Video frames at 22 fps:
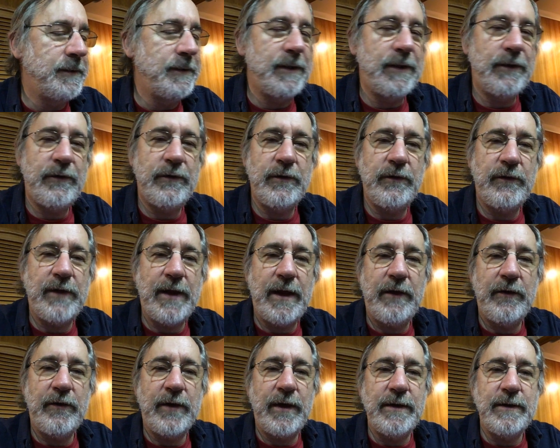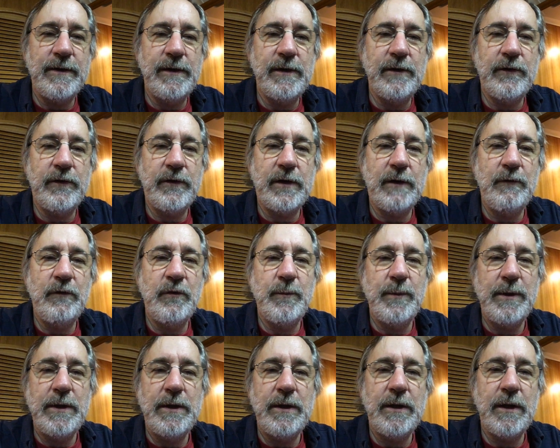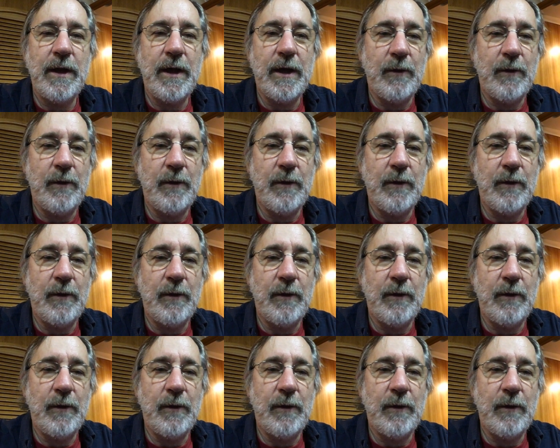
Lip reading: It's just as ideas come to me,